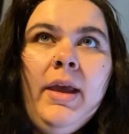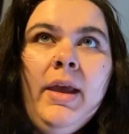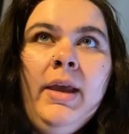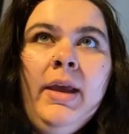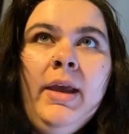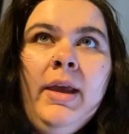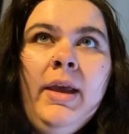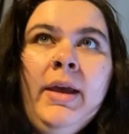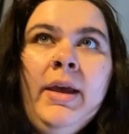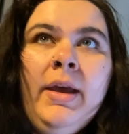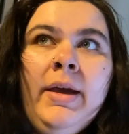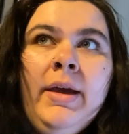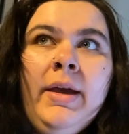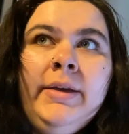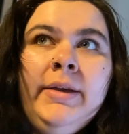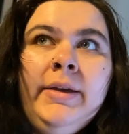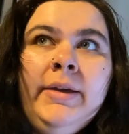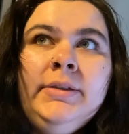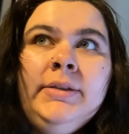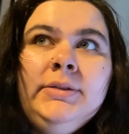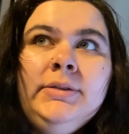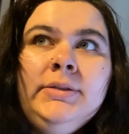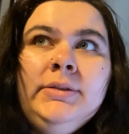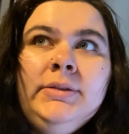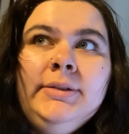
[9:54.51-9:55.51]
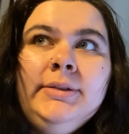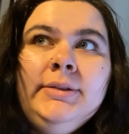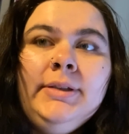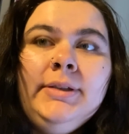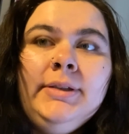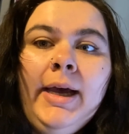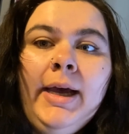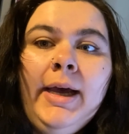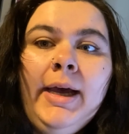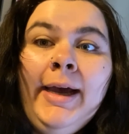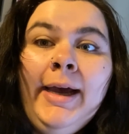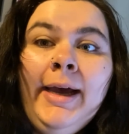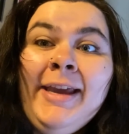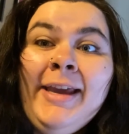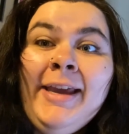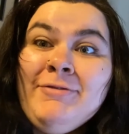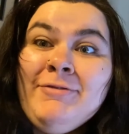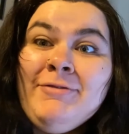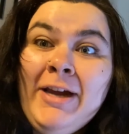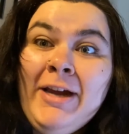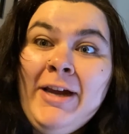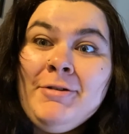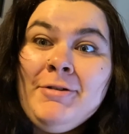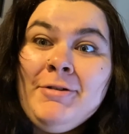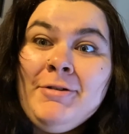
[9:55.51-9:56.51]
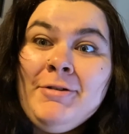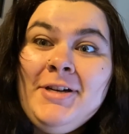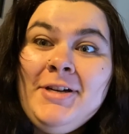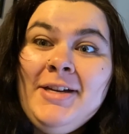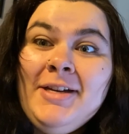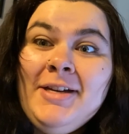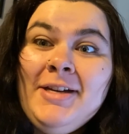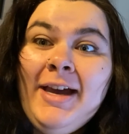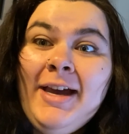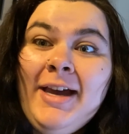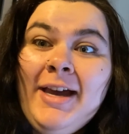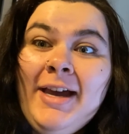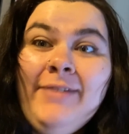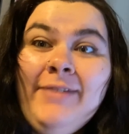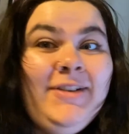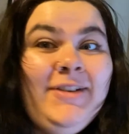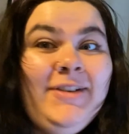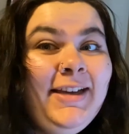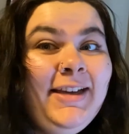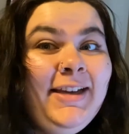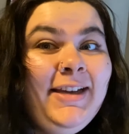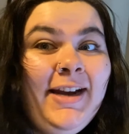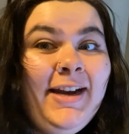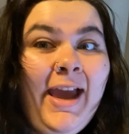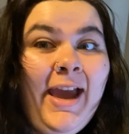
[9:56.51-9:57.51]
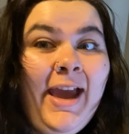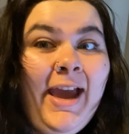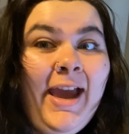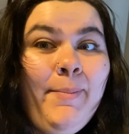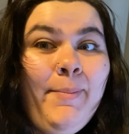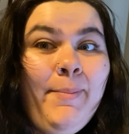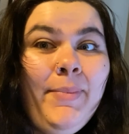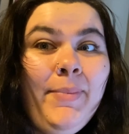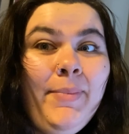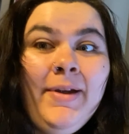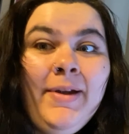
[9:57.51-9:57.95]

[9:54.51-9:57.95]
and I have showered. I've taken a nap.